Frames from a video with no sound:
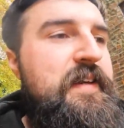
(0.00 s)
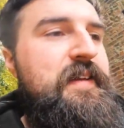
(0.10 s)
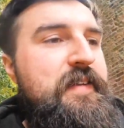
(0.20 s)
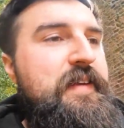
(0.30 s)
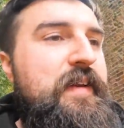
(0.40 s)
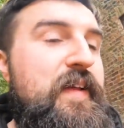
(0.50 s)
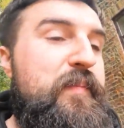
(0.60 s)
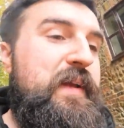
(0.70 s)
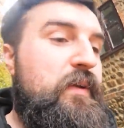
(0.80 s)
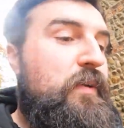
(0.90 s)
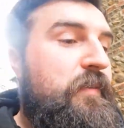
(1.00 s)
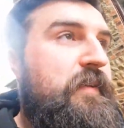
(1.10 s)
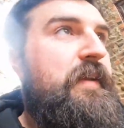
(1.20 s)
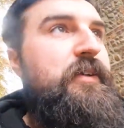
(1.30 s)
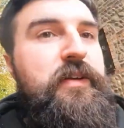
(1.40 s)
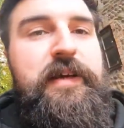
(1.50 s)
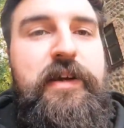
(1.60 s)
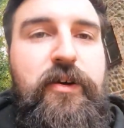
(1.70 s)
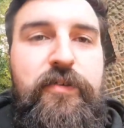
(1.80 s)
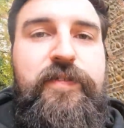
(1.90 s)
and then get that pinged over, and that should
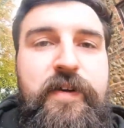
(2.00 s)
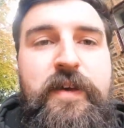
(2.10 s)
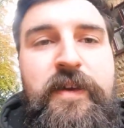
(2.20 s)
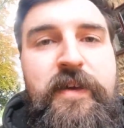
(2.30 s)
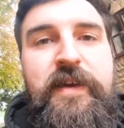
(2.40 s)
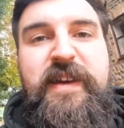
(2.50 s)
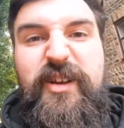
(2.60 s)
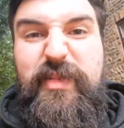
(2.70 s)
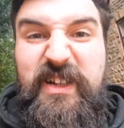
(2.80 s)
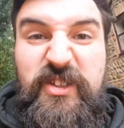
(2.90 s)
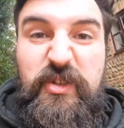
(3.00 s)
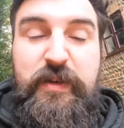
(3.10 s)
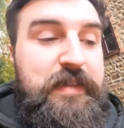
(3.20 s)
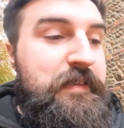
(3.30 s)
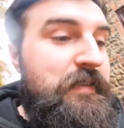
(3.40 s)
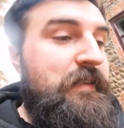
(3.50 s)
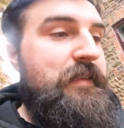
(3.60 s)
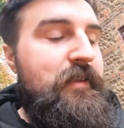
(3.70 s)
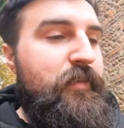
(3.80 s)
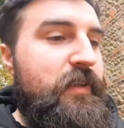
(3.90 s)
kick off in about 2 weeks.
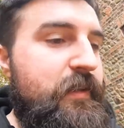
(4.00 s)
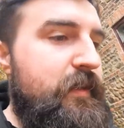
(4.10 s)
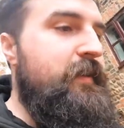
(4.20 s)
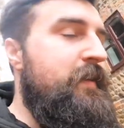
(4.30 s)
So that'd be good.